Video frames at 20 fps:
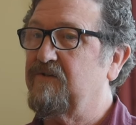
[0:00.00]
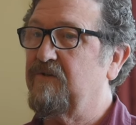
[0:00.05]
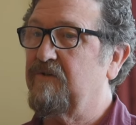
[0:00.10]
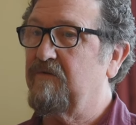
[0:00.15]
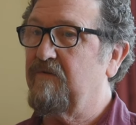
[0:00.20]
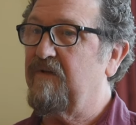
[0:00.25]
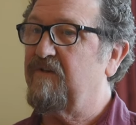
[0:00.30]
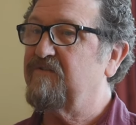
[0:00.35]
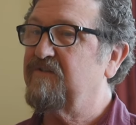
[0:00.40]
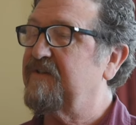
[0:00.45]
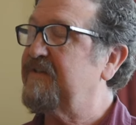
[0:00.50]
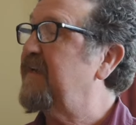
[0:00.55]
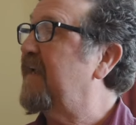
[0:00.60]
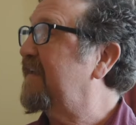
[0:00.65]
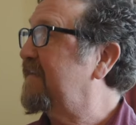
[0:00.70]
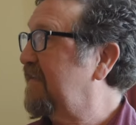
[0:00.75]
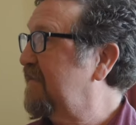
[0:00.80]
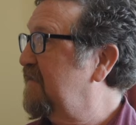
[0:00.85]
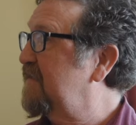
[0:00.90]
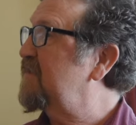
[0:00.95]
or they're
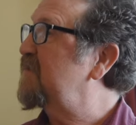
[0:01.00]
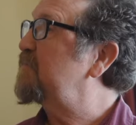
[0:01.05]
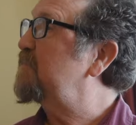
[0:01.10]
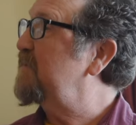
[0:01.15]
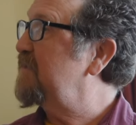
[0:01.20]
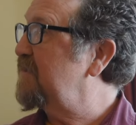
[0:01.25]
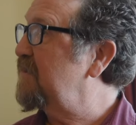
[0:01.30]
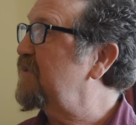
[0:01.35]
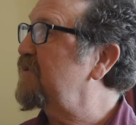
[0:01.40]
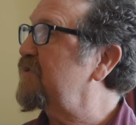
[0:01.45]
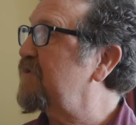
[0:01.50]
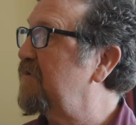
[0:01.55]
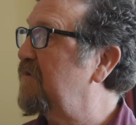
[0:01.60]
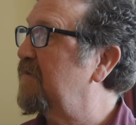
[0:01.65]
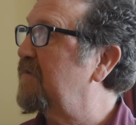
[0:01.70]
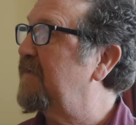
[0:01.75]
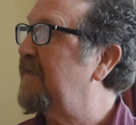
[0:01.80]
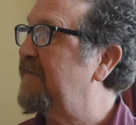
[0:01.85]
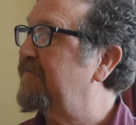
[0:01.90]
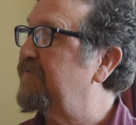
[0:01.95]
at the
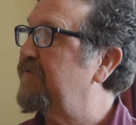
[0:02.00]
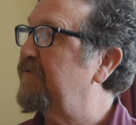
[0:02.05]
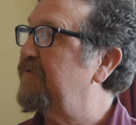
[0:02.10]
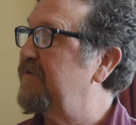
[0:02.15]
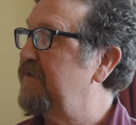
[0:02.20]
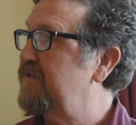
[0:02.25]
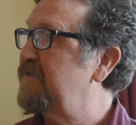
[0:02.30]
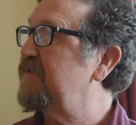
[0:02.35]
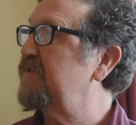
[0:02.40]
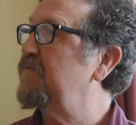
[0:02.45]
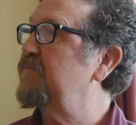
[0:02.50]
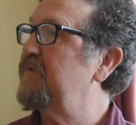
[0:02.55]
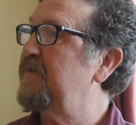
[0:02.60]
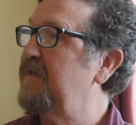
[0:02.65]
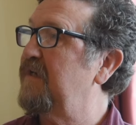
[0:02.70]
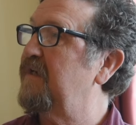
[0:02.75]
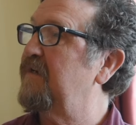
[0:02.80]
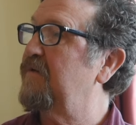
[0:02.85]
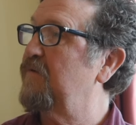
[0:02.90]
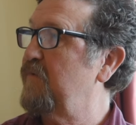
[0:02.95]
dispositional level until we
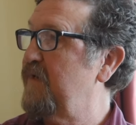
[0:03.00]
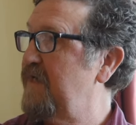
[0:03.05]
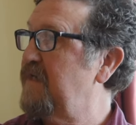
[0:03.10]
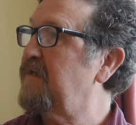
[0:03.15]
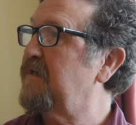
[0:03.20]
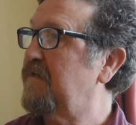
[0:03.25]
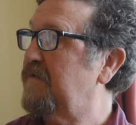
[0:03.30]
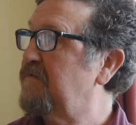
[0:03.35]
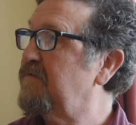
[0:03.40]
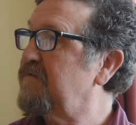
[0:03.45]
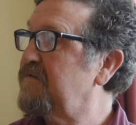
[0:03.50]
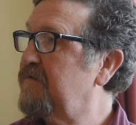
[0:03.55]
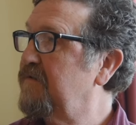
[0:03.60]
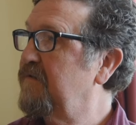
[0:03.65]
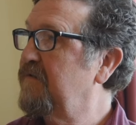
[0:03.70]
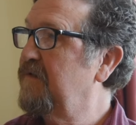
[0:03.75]
get awakened,